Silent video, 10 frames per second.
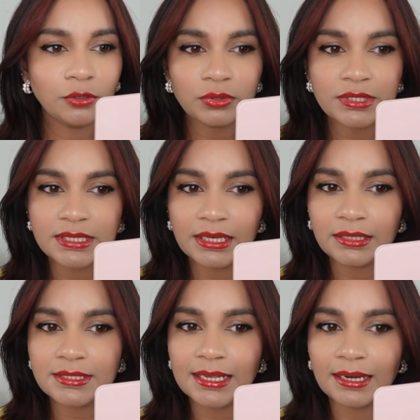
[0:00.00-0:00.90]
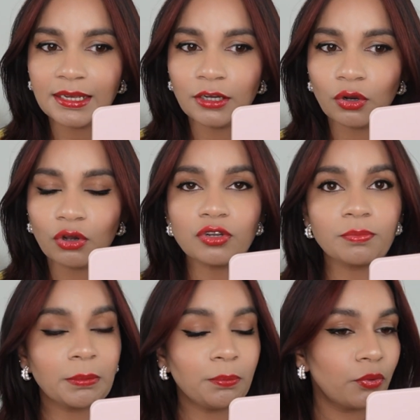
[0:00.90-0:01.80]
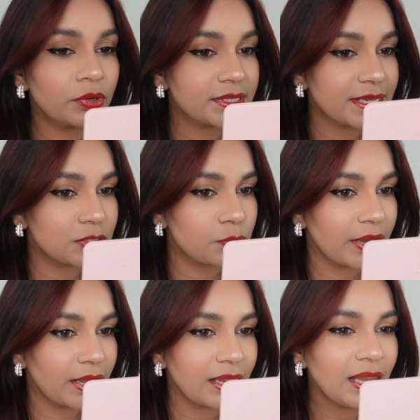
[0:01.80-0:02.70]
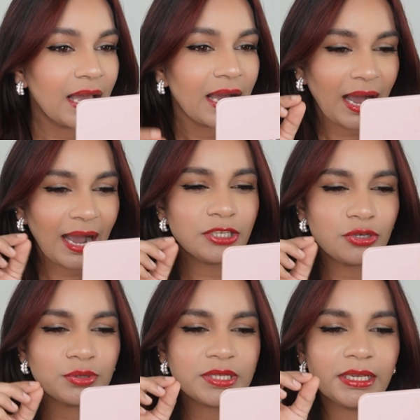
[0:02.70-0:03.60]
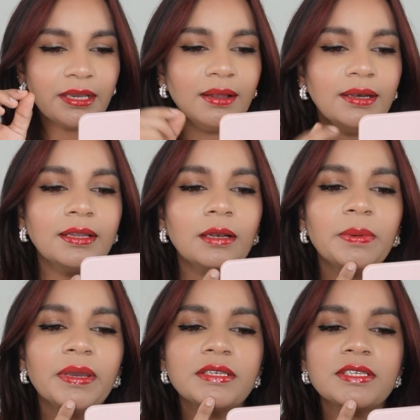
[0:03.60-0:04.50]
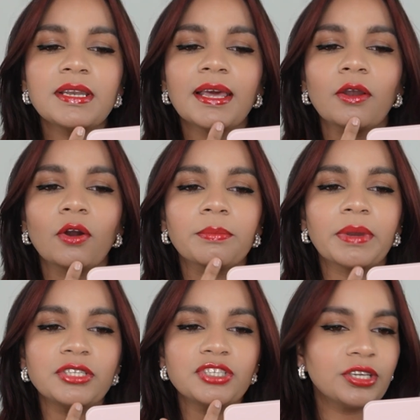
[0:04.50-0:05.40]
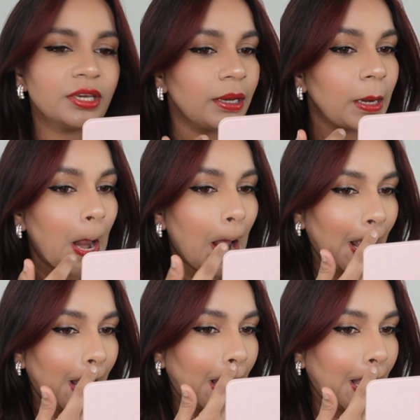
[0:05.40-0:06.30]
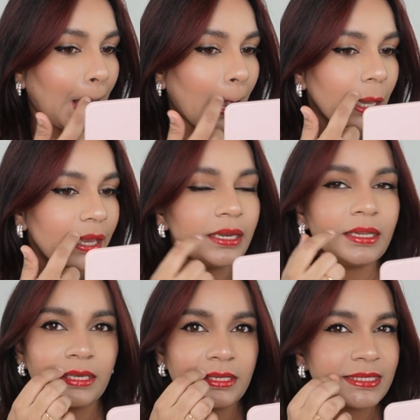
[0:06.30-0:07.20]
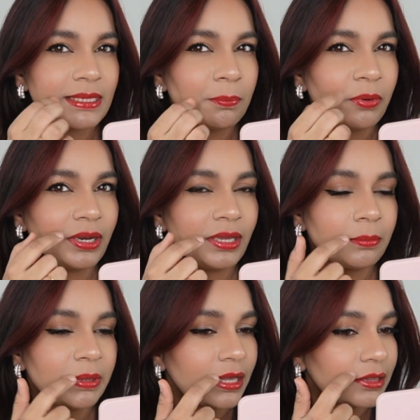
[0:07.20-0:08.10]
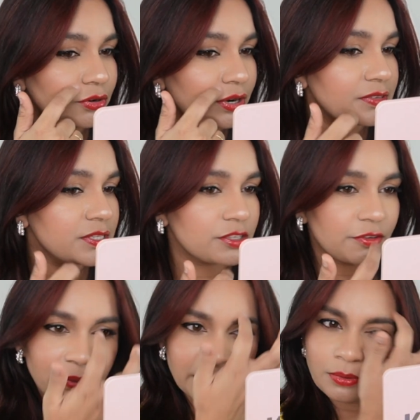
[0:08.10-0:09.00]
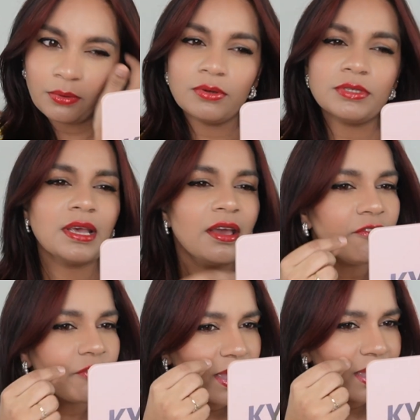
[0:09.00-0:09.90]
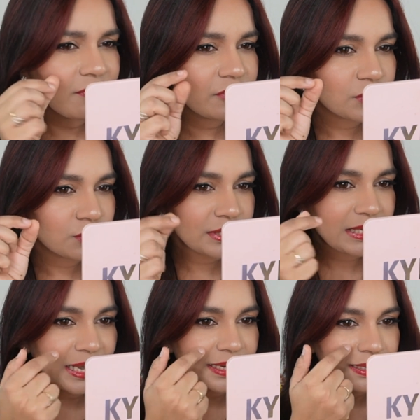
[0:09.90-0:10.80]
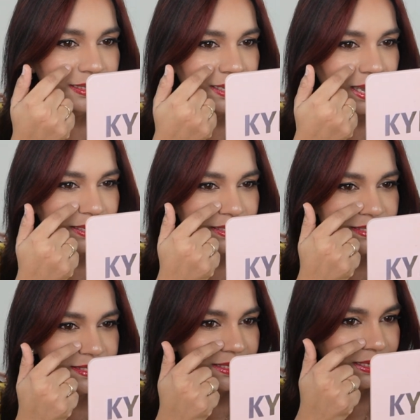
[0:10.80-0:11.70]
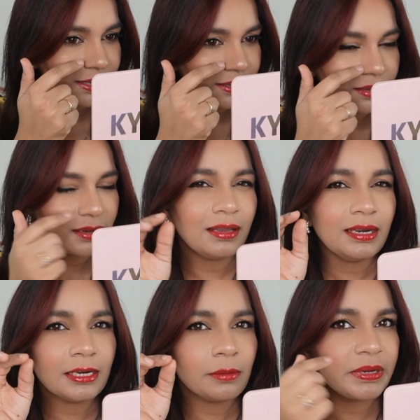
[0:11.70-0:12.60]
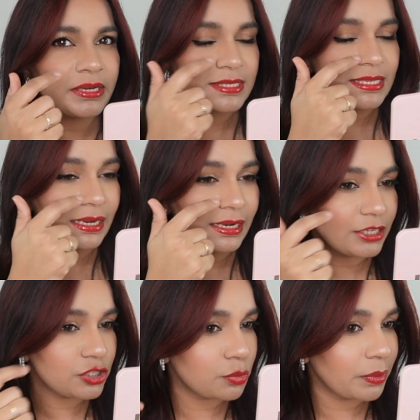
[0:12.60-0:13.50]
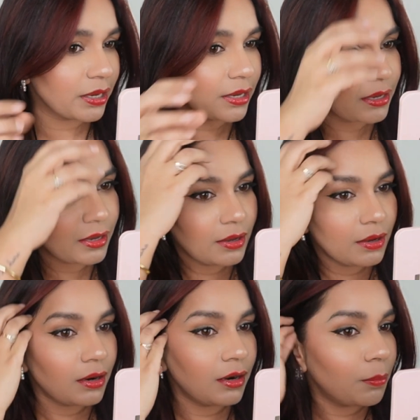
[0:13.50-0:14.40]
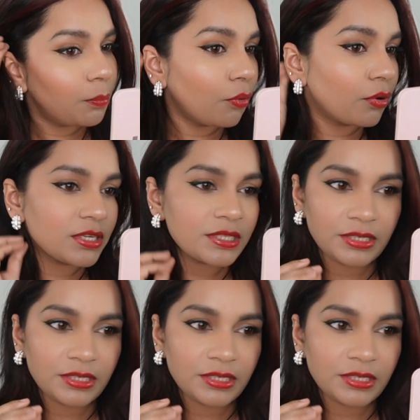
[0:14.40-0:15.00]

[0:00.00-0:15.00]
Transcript: see it settling a lot on my pores as well. I do see a little bit like on my chin. It is separating a bit at the crevices of my nose. Ever so slightly, I can see a little bit it's settling into my pores